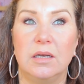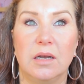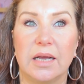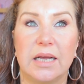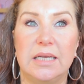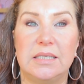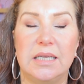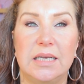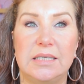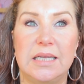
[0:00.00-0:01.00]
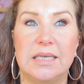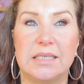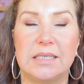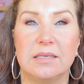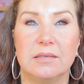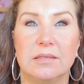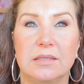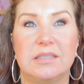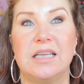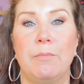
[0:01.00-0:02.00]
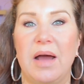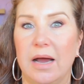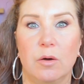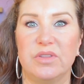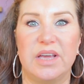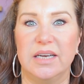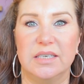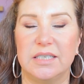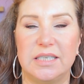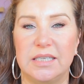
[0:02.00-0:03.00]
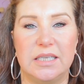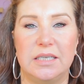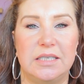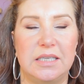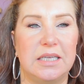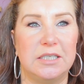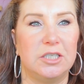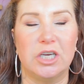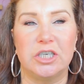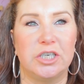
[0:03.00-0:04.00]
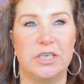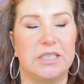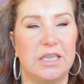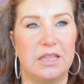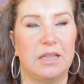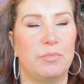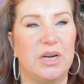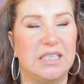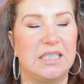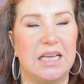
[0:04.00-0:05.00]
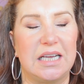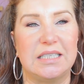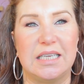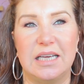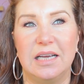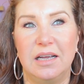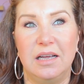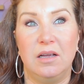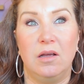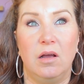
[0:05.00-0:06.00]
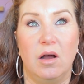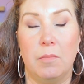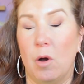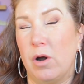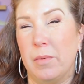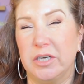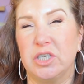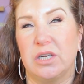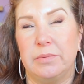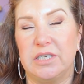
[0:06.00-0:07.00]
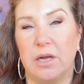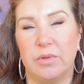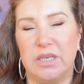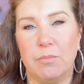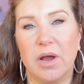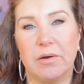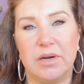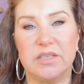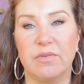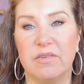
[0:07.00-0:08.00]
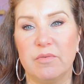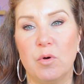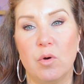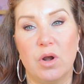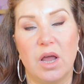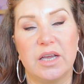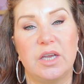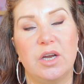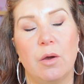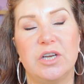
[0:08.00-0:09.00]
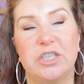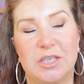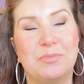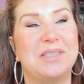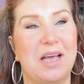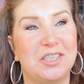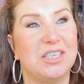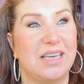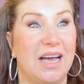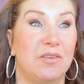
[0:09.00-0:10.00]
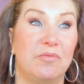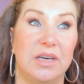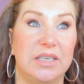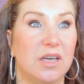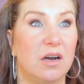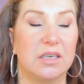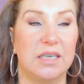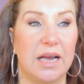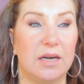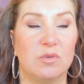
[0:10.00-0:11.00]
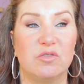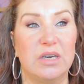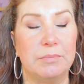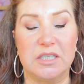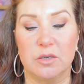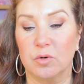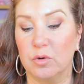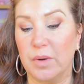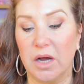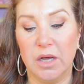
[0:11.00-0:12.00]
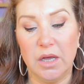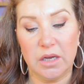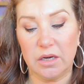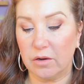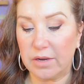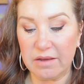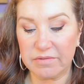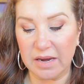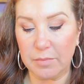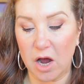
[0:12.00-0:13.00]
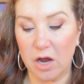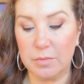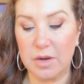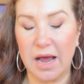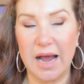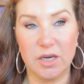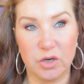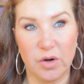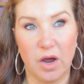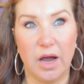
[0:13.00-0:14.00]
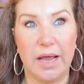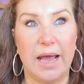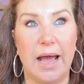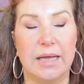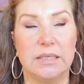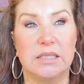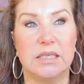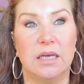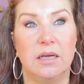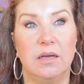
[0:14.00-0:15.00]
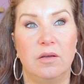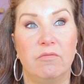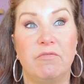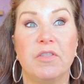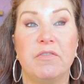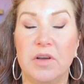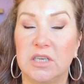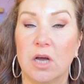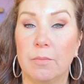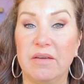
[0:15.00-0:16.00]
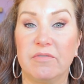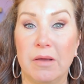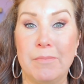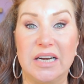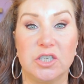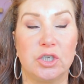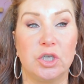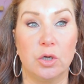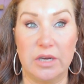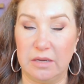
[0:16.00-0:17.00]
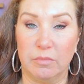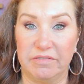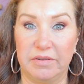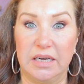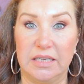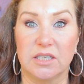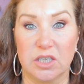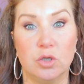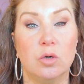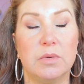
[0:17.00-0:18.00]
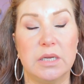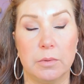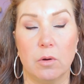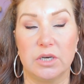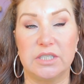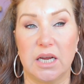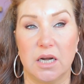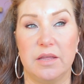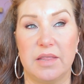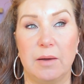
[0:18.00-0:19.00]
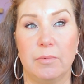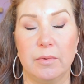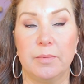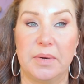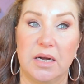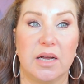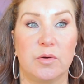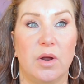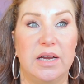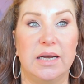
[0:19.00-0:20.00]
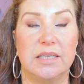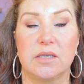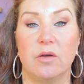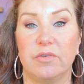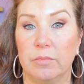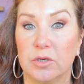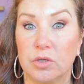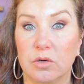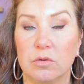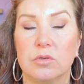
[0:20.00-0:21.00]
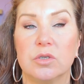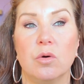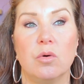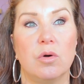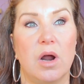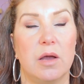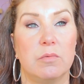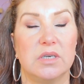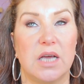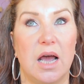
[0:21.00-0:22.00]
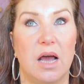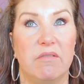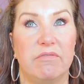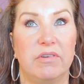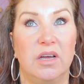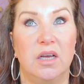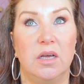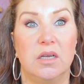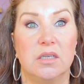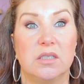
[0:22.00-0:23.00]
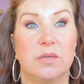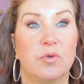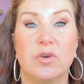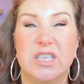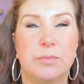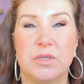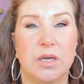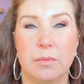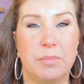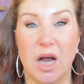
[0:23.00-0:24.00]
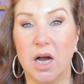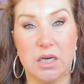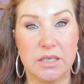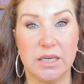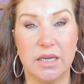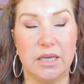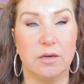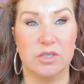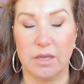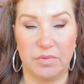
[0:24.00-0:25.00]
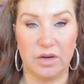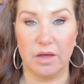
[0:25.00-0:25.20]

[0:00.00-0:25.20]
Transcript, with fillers: like, is is this somehow the end? Is it the, is it the indigestion? Is it the breast thing? Is it? Um, or am I just going to be stuck with these migraines forevermore? Like, you know, I just was, I just had a really dark day and was really miserable. But, you know, Kev came home and I had a cry, and for the first time ever, I managed to not eat my feelings. Because normally on a day like that, we would be like, right, let's go for McDonald's, or I would have some crisps and a Bacardi or something